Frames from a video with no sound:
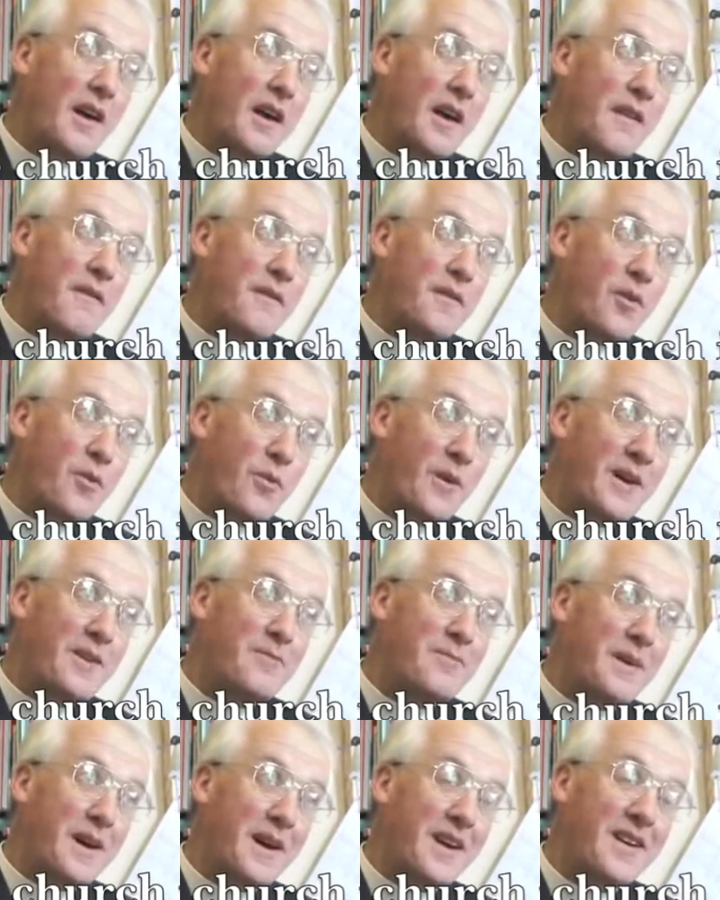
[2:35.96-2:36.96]
If you
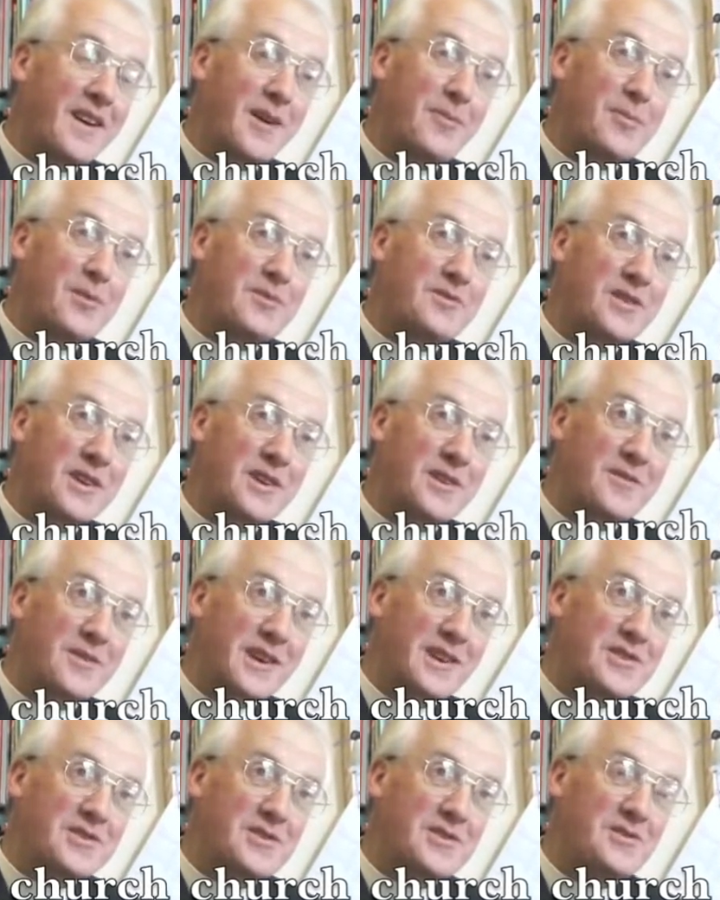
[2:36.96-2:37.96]
went back a couple of
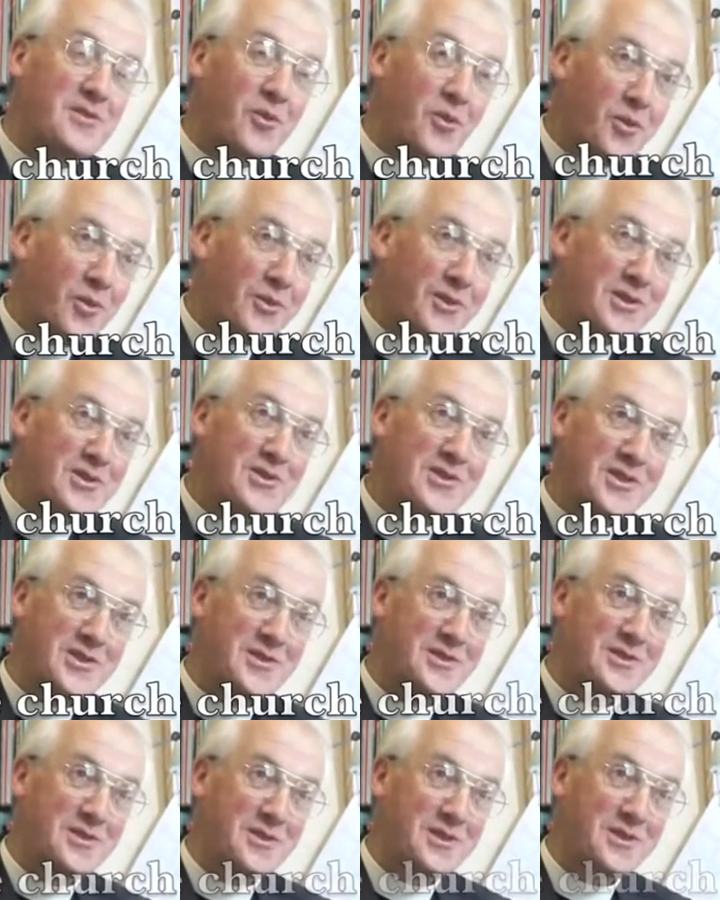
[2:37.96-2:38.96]
generations, all the
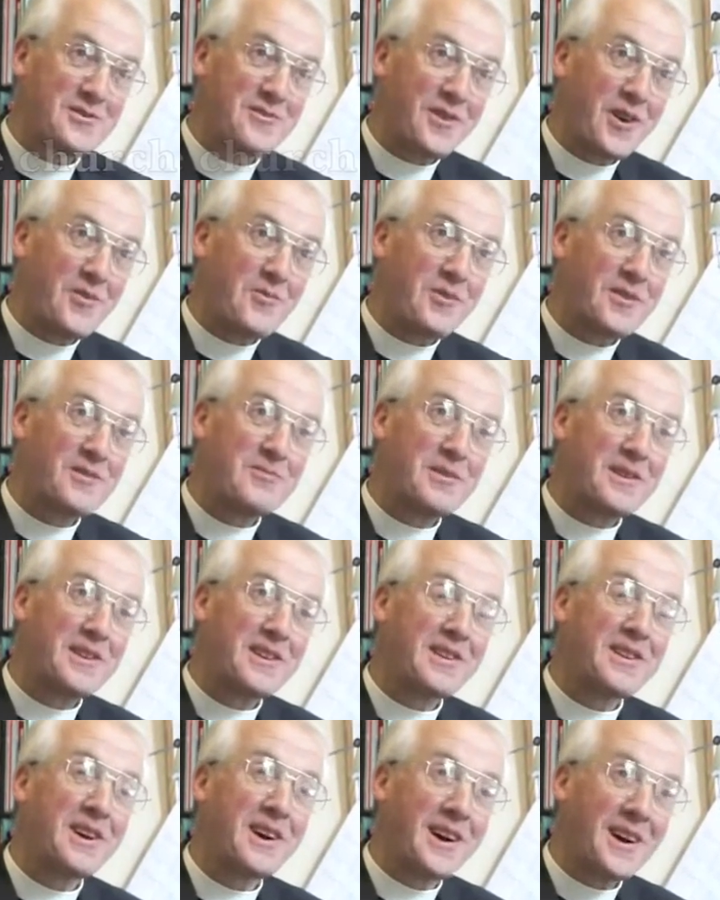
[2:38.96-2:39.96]
churches of this road would have been
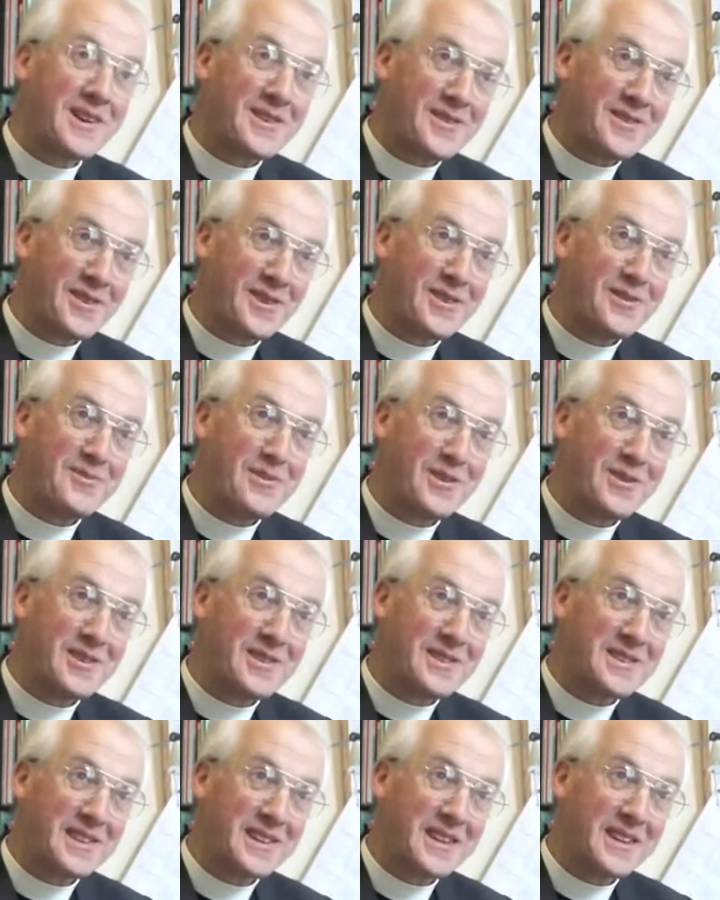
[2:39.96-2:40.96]
at the heart of the
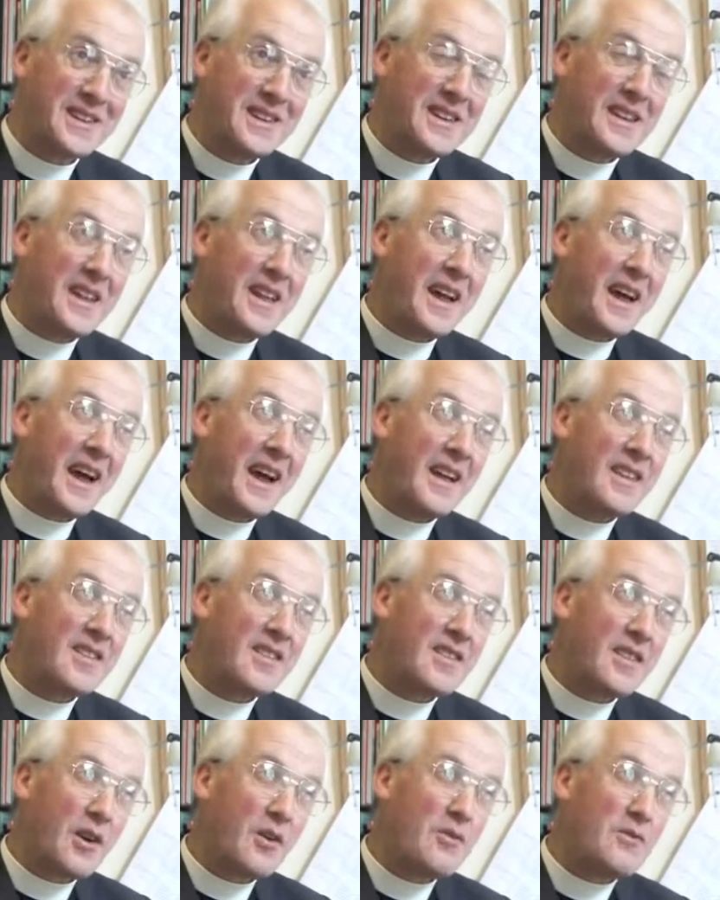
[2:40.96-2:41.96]
community.
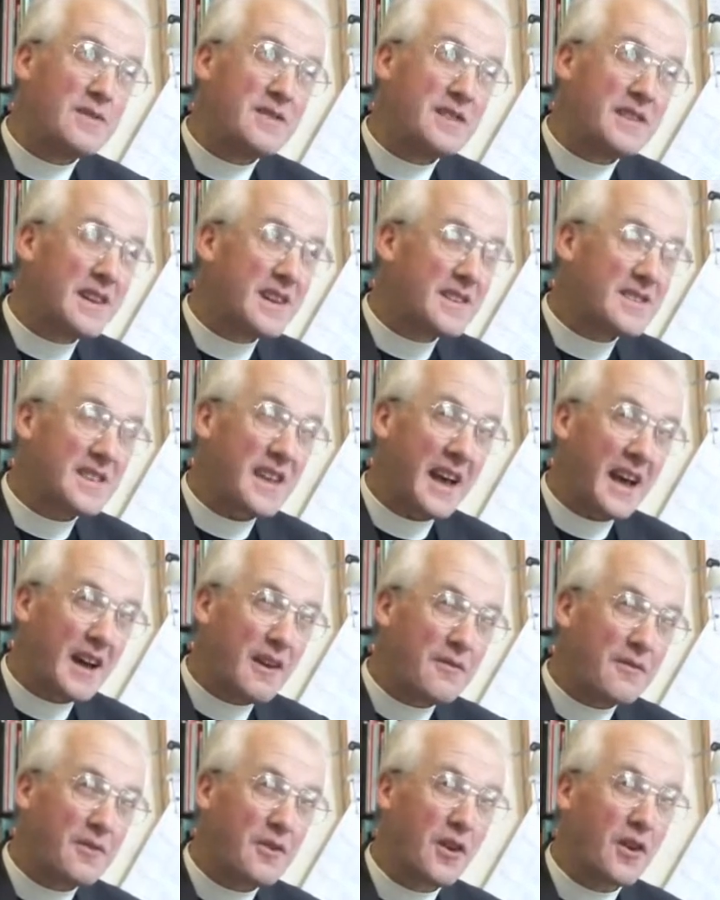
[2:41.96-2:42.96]
And those links
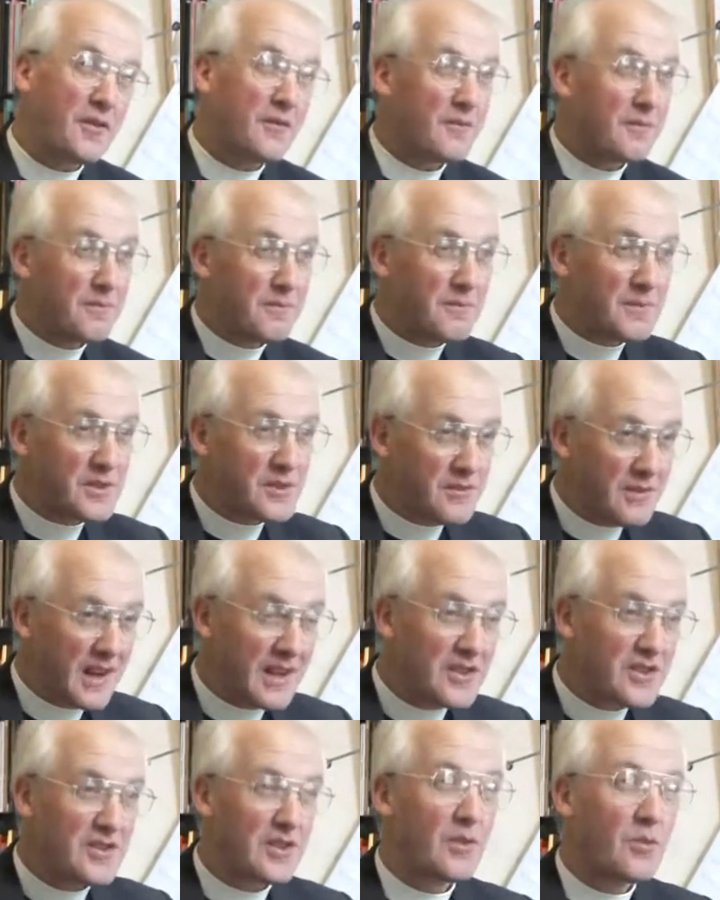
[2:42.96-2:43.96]
have got
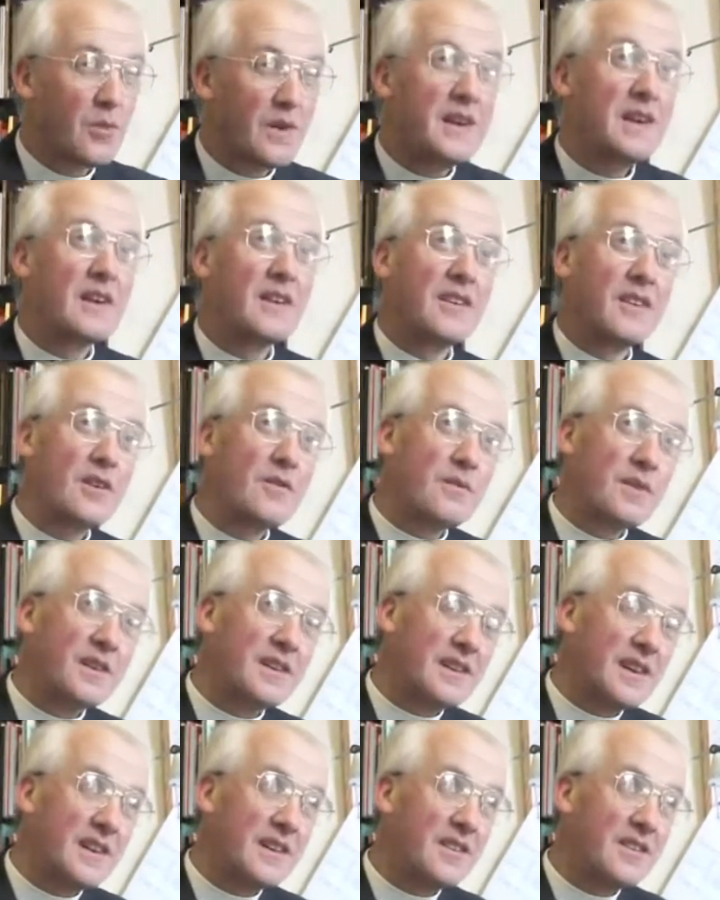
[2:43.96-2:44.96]
stretched and weakened over
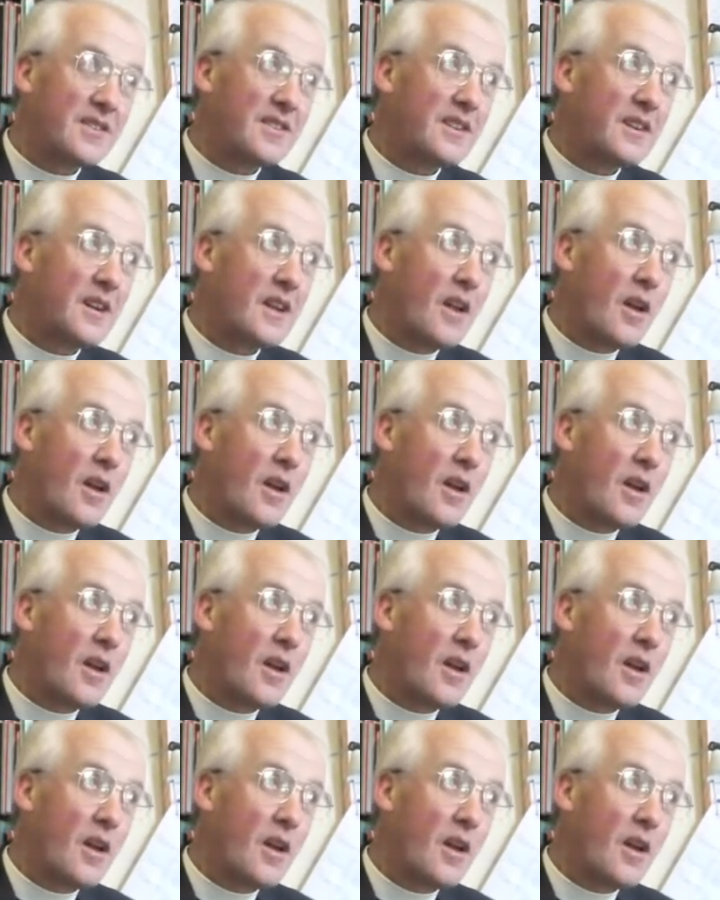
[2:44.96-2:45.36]
the years.